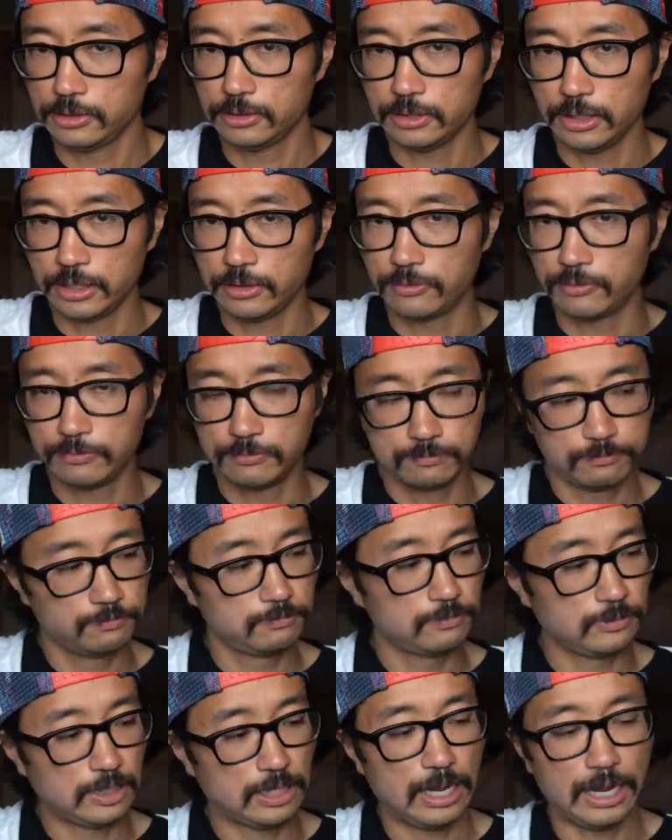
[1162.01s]
Like,
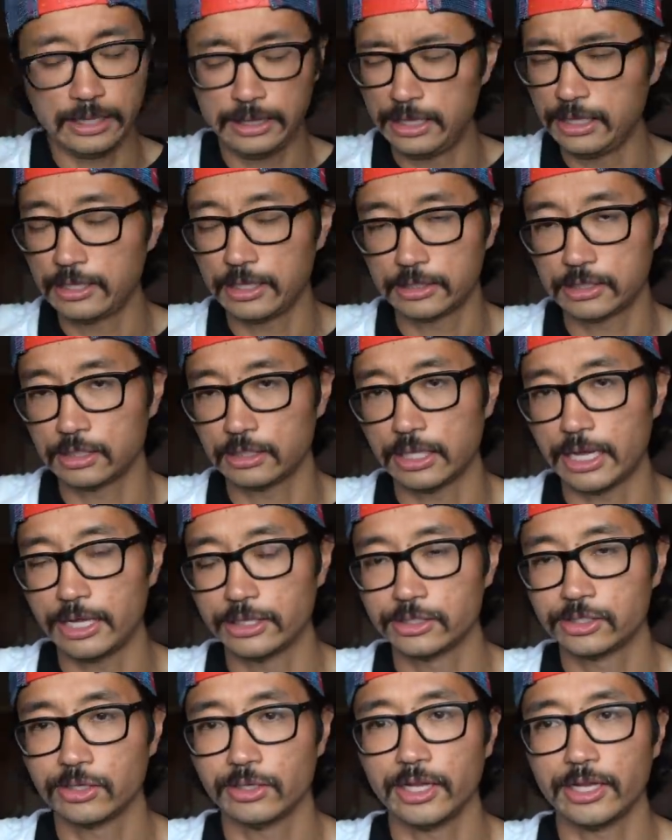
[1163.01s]
I think that's a
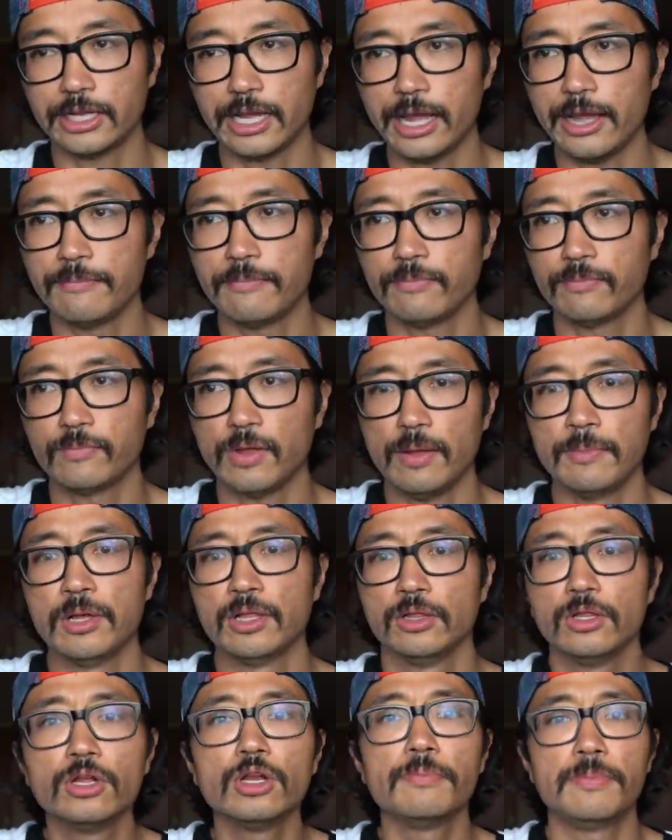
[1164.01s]
lot. So like, I'm
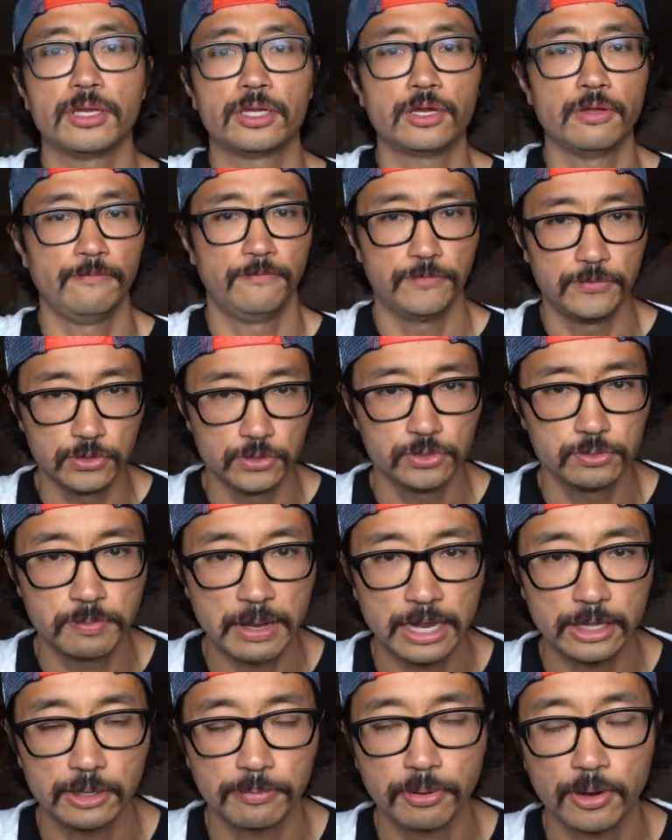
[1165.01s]
a little bit confused
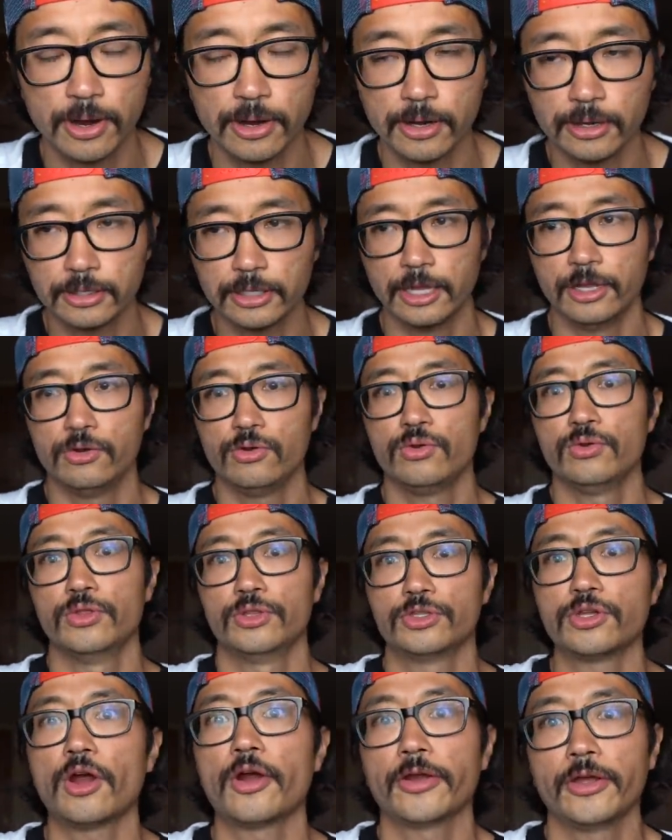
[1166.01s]
by the product and who
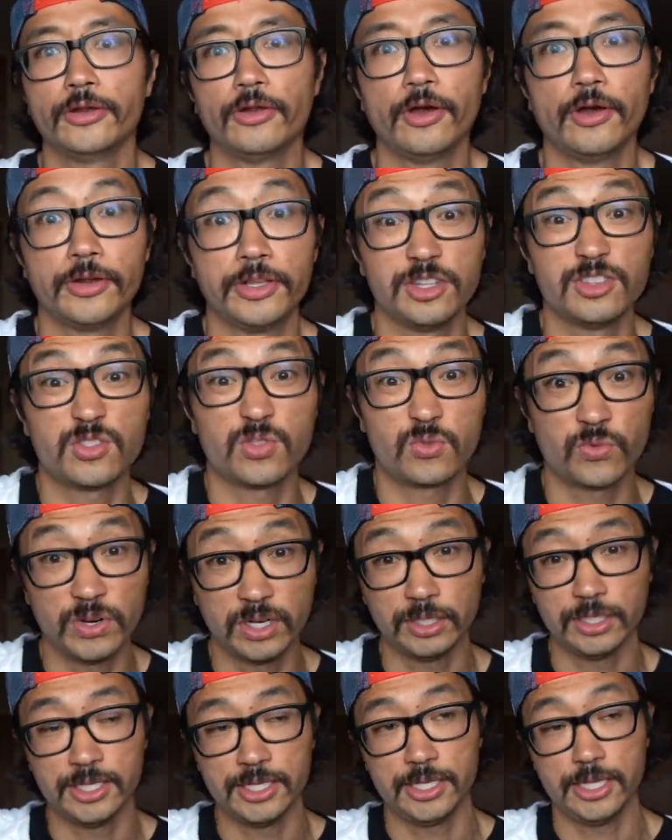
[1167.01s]
the target audience
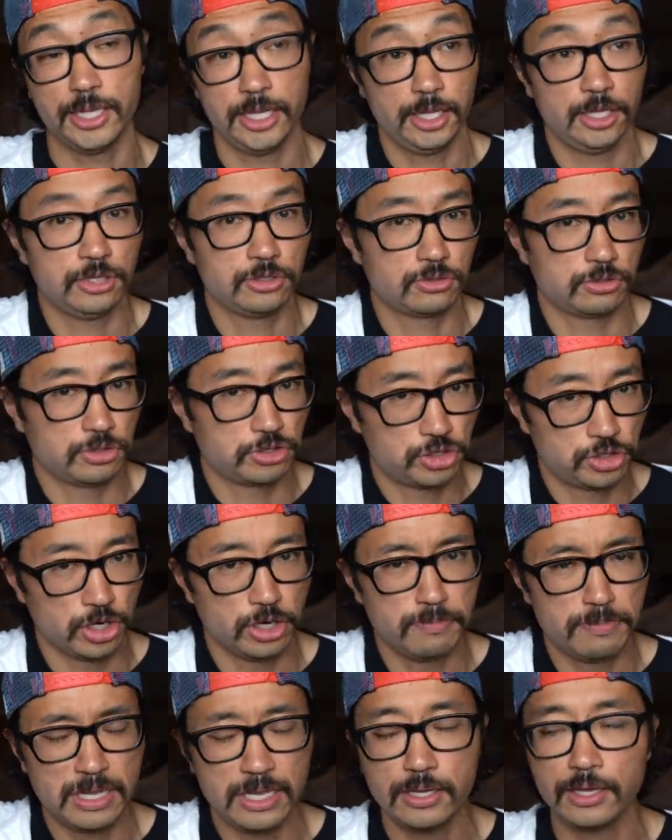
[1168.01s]
really is or
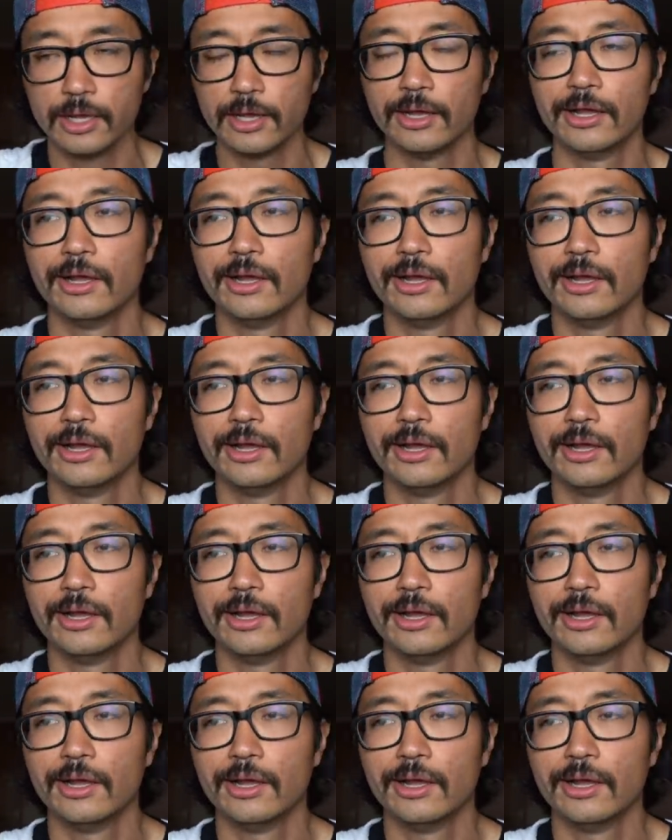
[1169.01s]
should be.